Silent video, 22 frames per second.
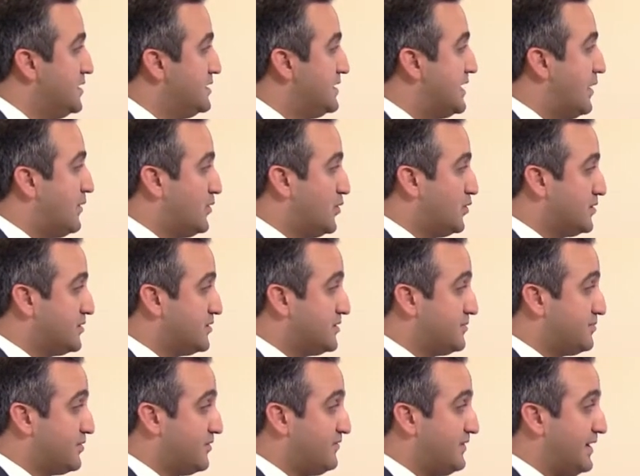Now, in order
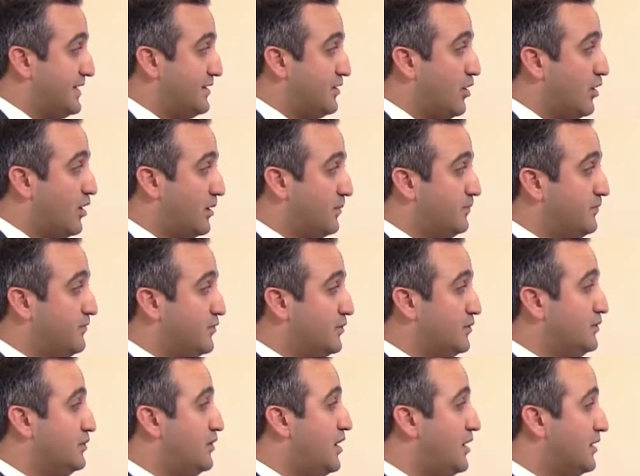to prevent
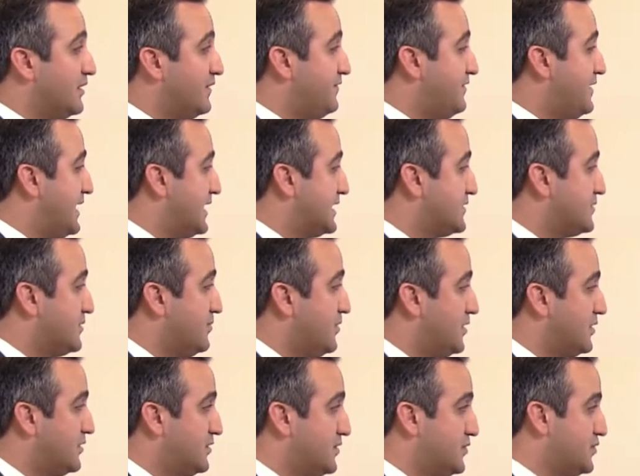harmful long effects from
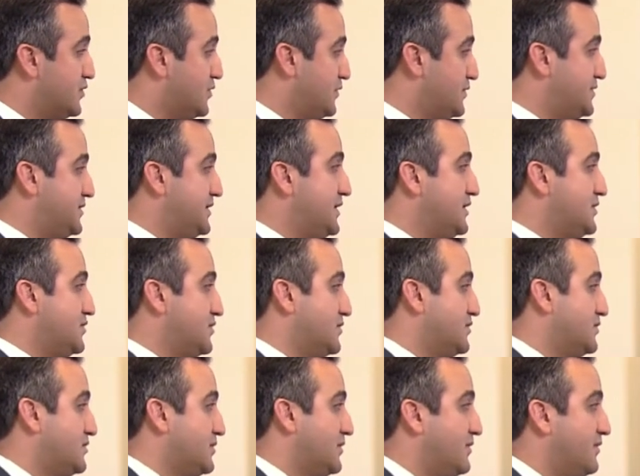uncontrolled
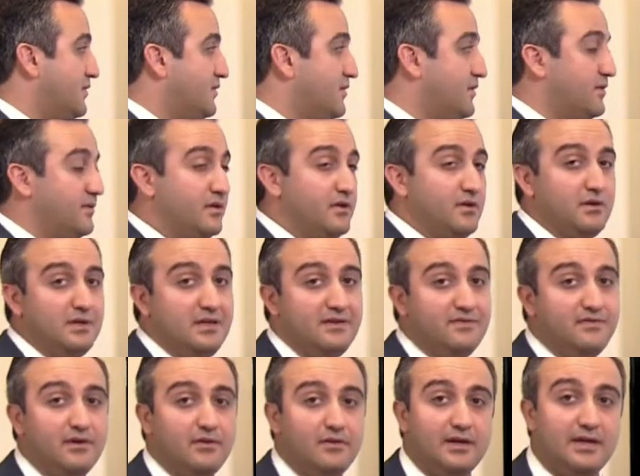seizures, you
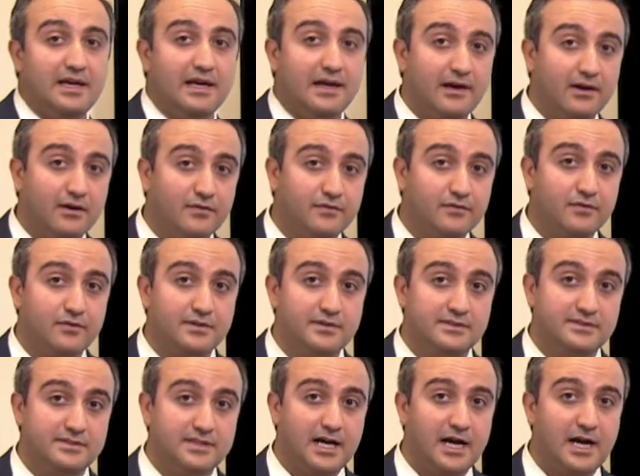need very careful
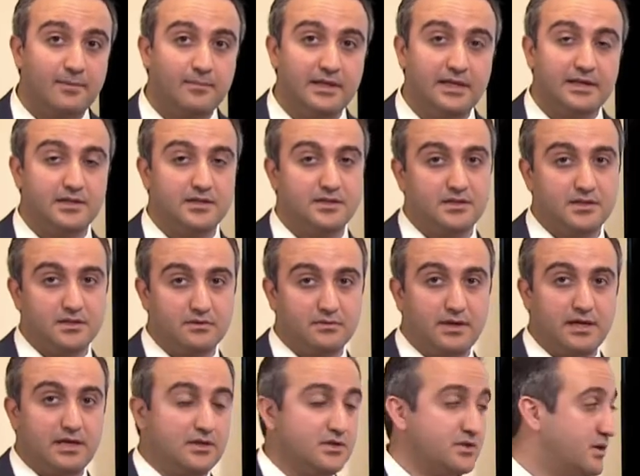and timely
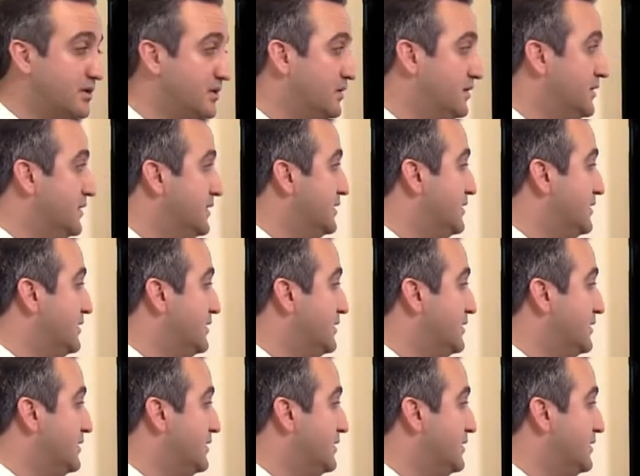consideration